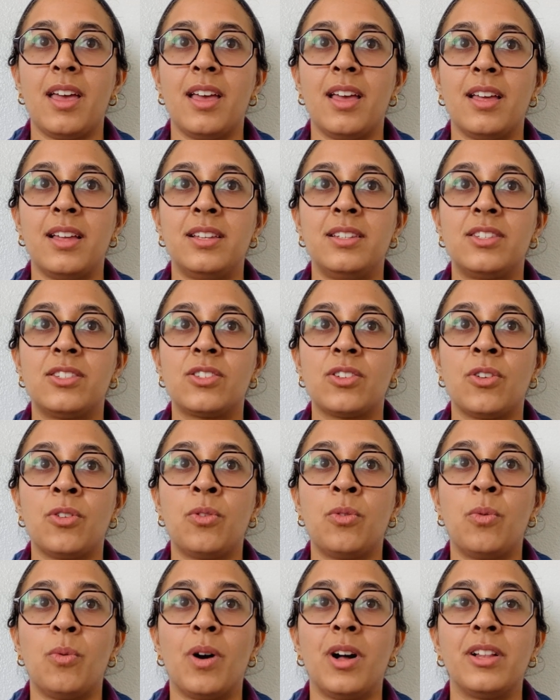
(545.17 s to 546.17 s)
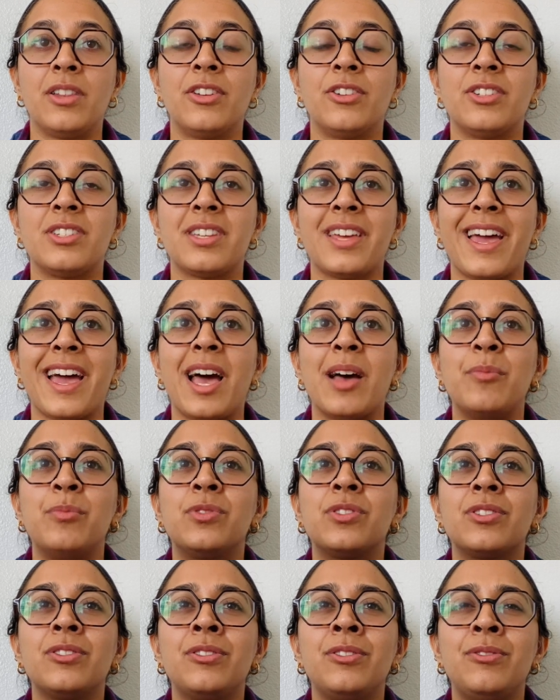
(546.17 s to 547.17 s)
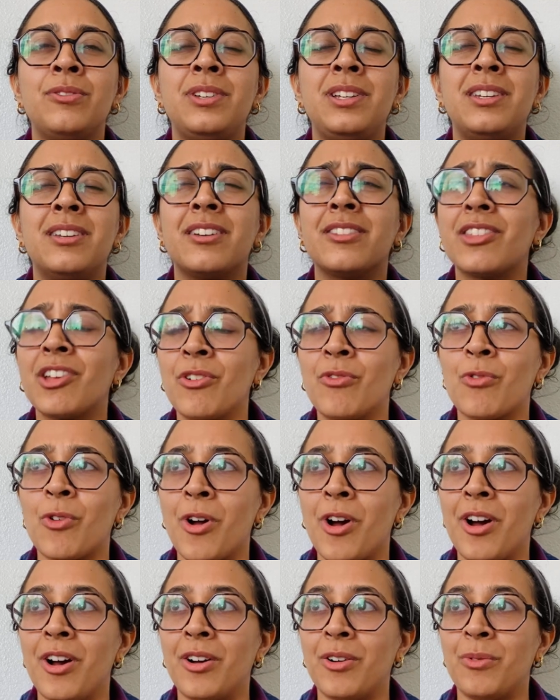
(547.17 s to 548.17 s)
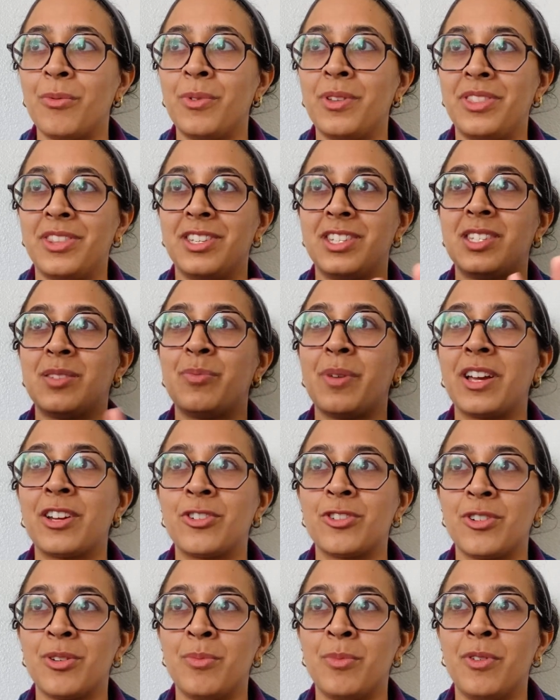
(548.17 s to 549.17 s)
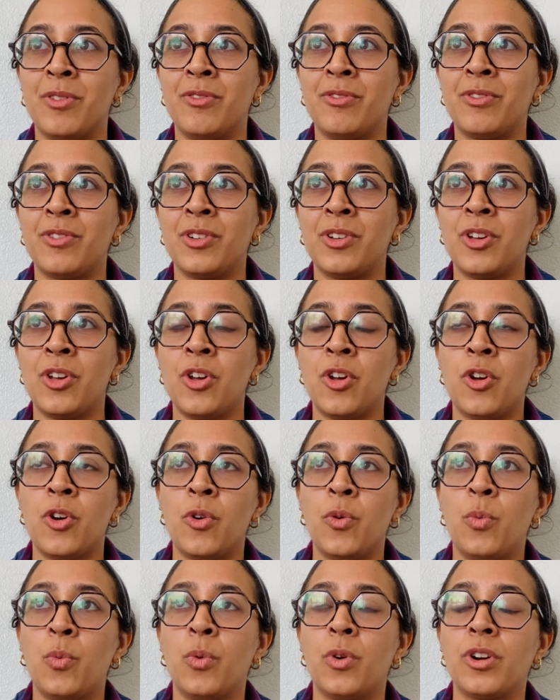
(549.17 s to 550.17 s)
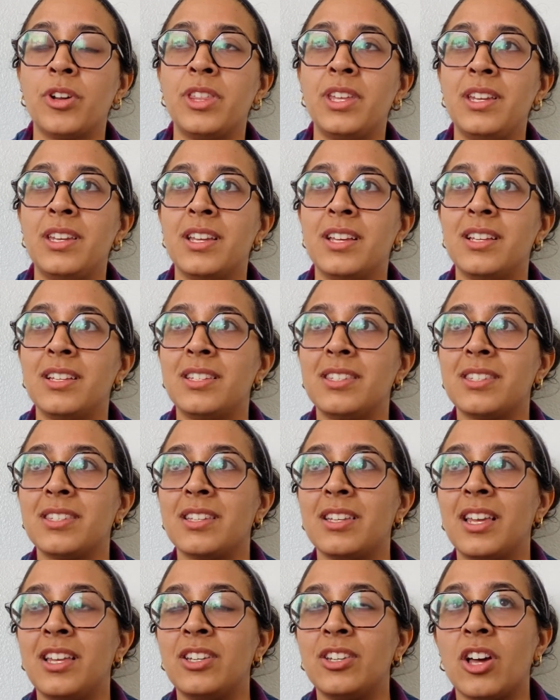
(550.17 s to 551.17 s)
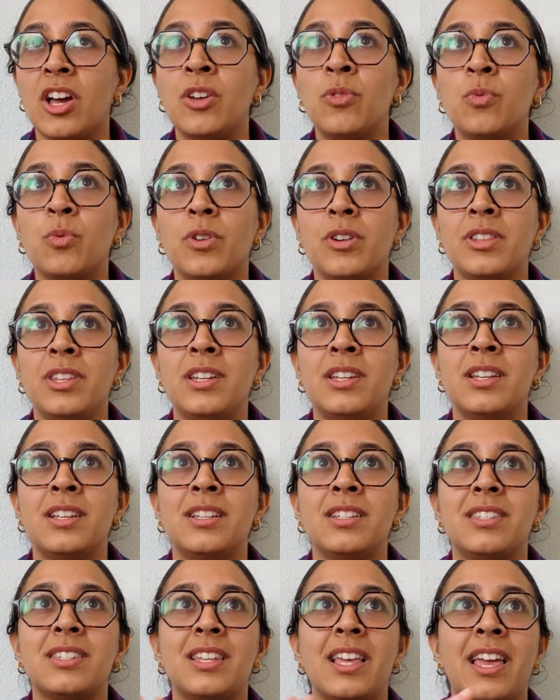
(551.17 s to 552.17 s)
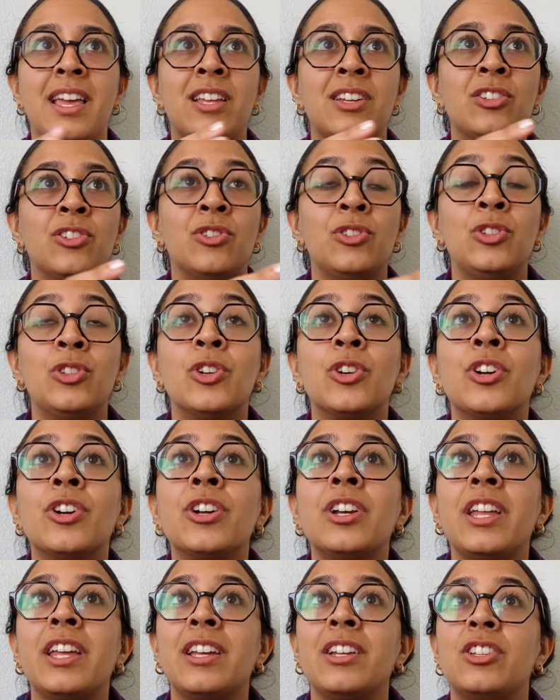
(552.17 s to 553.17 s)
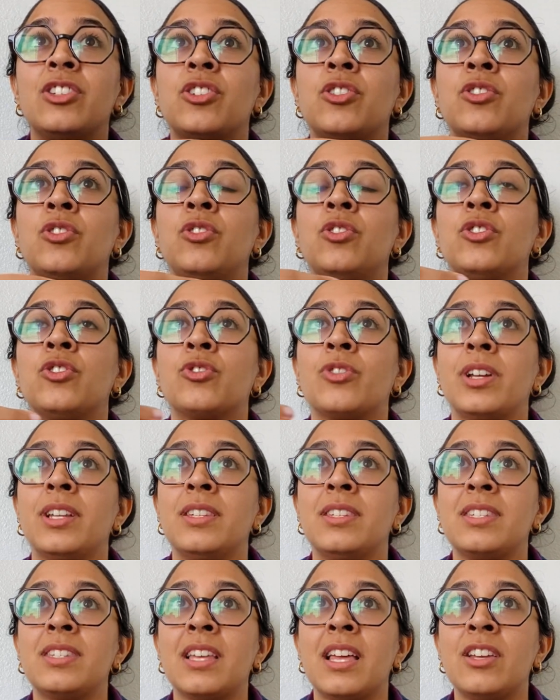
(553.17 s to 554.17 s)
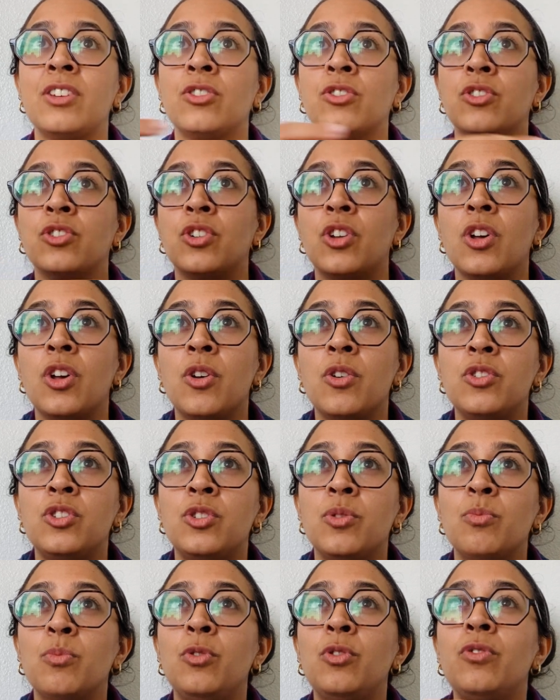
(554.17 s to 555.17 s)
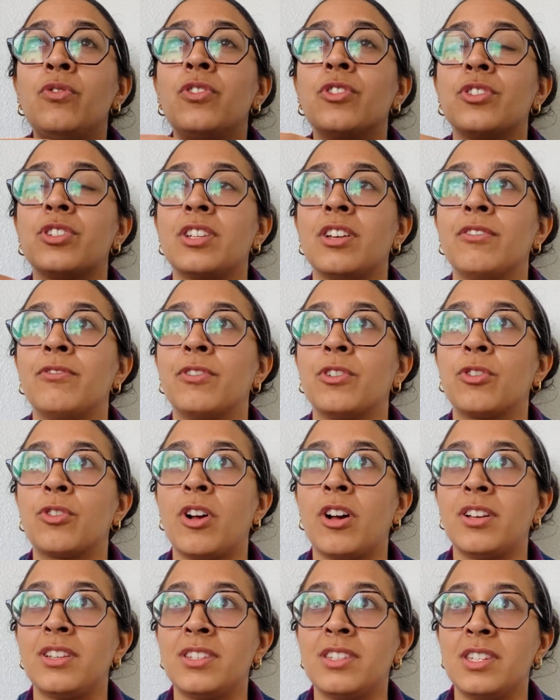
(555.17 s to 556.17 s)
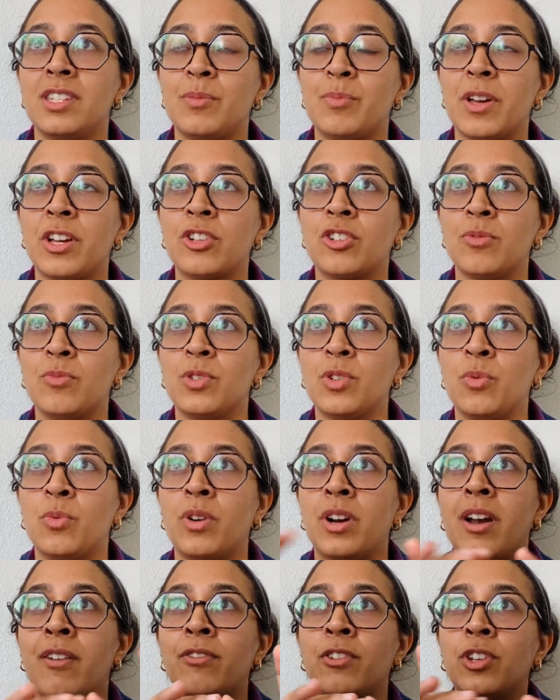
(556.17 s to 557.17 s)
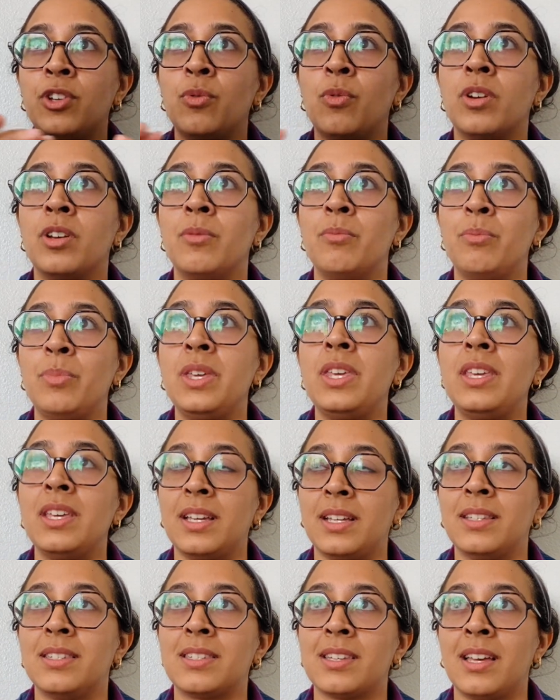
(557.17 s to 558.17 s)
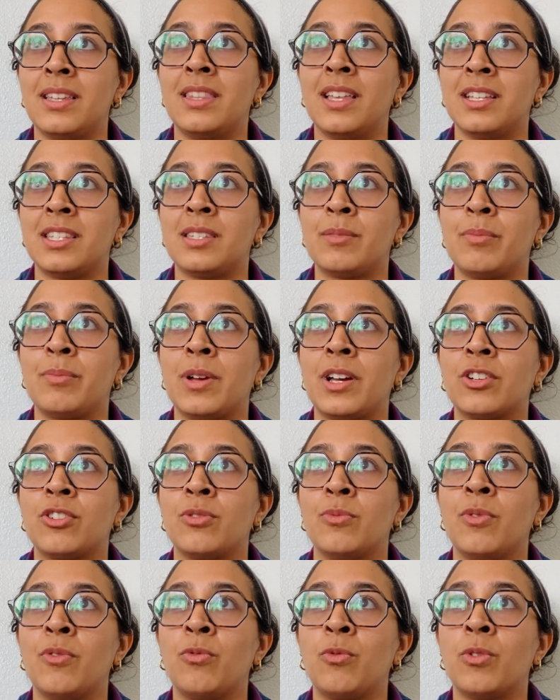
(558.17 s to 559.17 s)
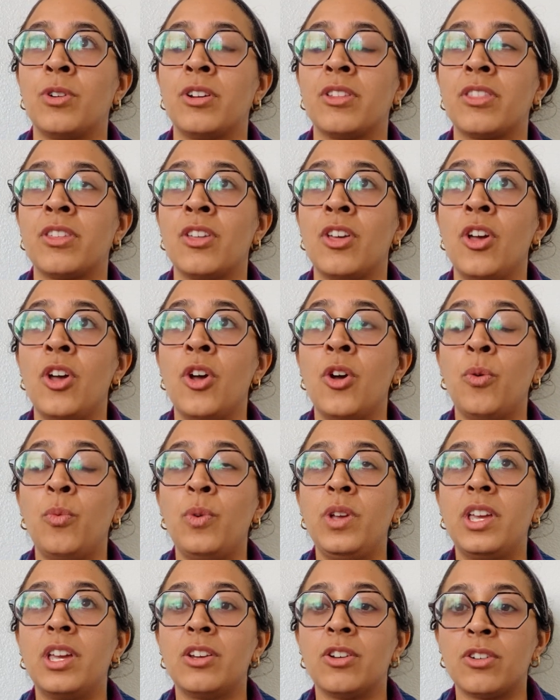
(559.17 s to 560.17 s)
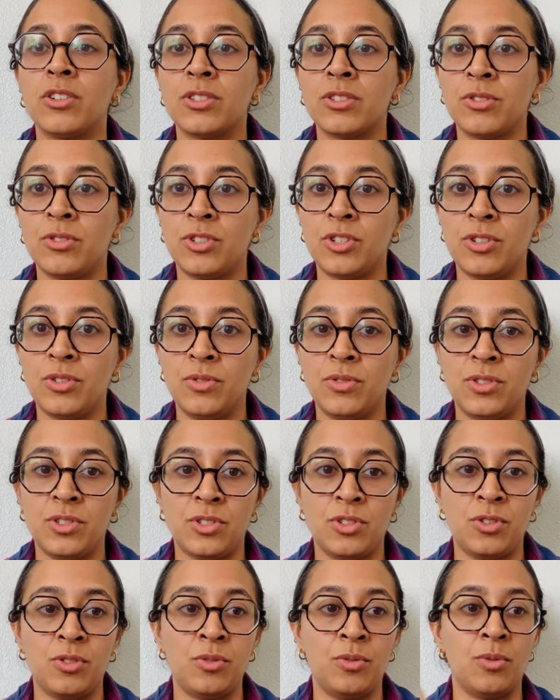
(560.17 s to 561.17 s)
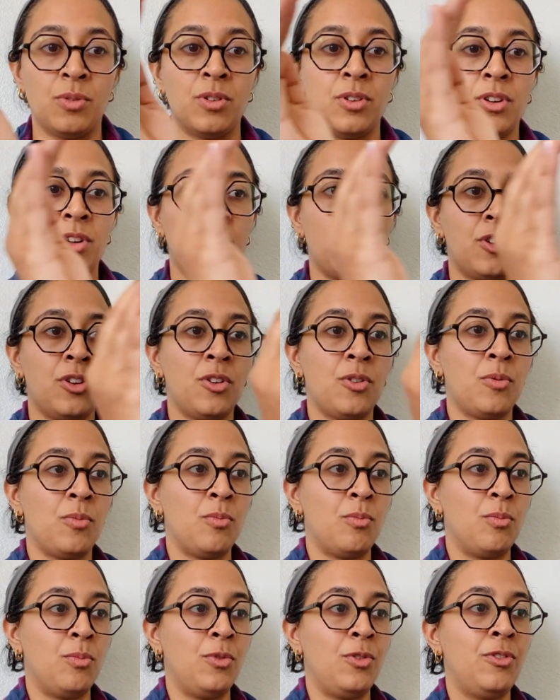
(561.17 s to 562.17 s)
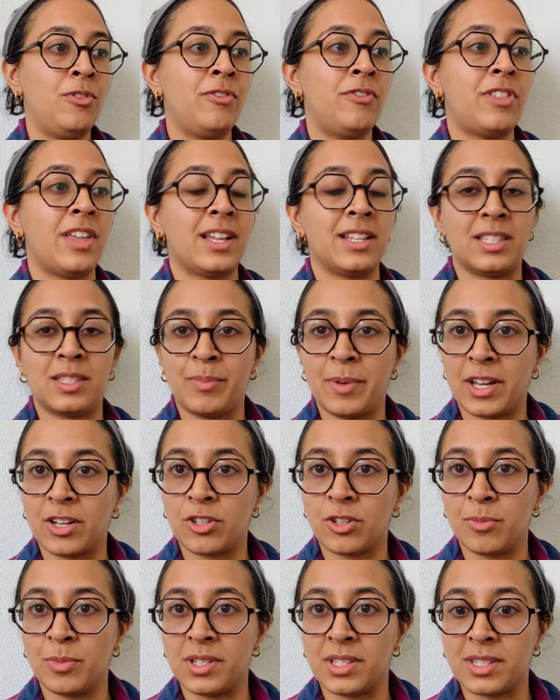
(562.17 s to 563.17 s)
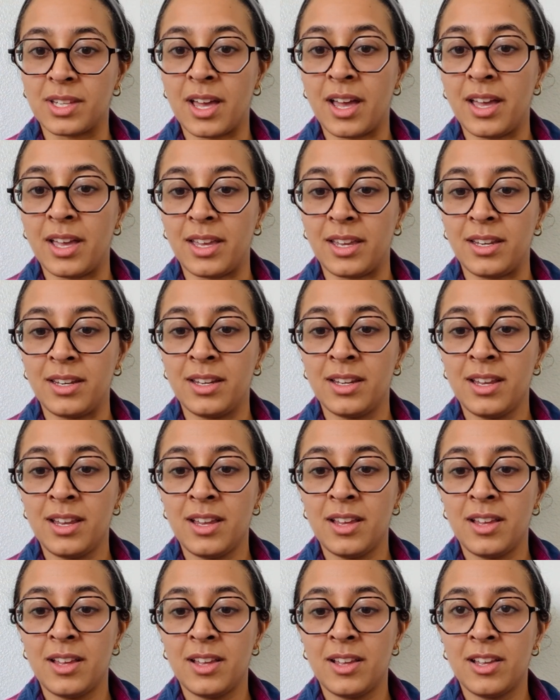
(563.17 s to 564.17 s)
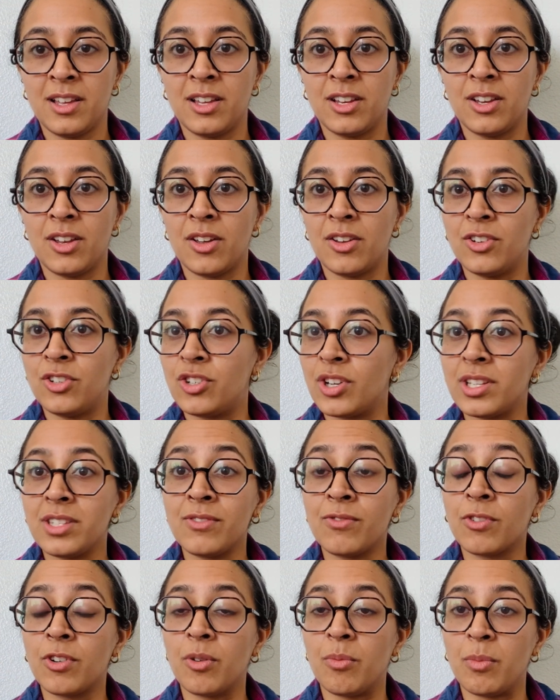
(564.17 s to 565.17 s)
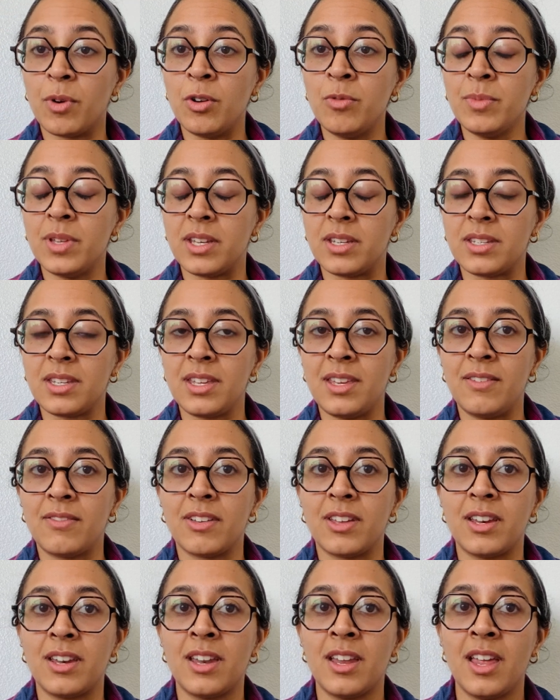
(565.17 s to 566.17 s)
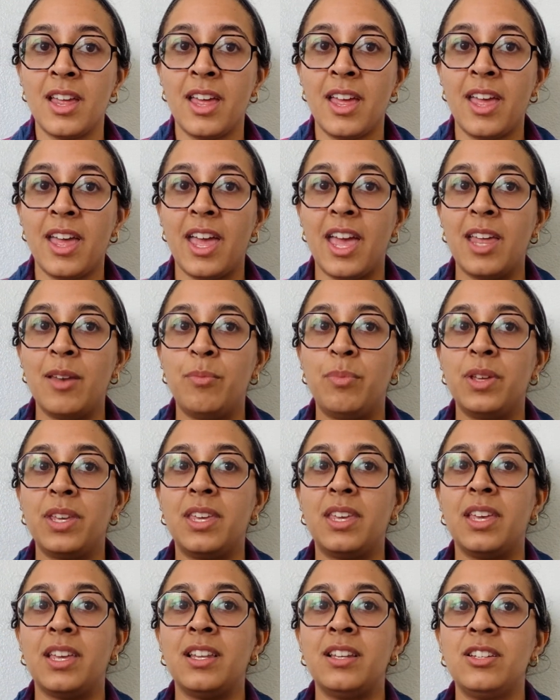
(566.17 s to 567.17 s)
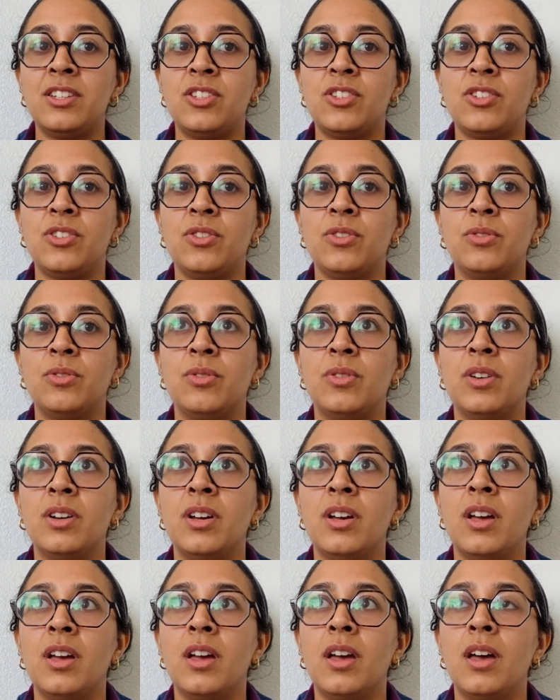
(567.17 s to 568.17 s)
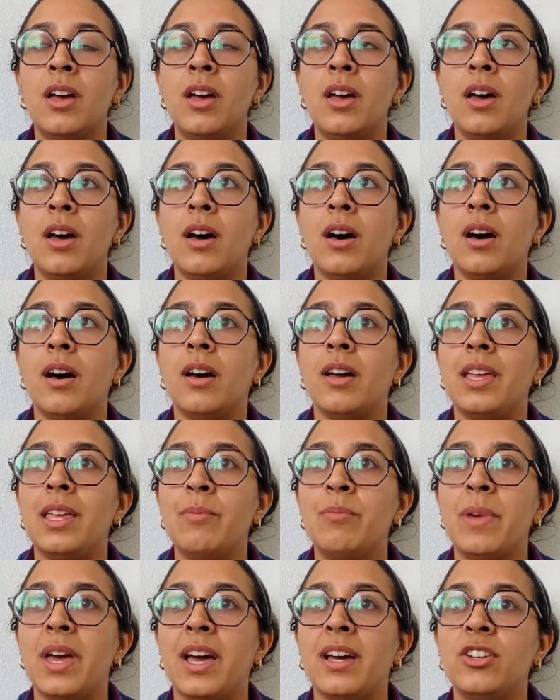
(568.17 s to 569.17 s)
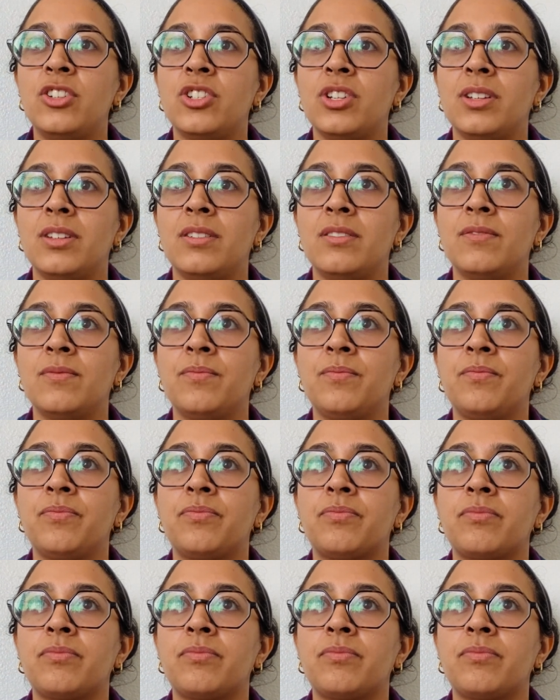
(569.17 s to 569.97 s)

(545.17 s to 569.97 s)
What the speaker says: And so while there's absolutely nothing wrong with the spectrum of worthiness and unworthiness and learning to transcend or to move yourself across the spectrum to wherever you want to be inside that spectrum of worth, we can also choose to move that spectrum aside just for a moment even, and begin to imagine,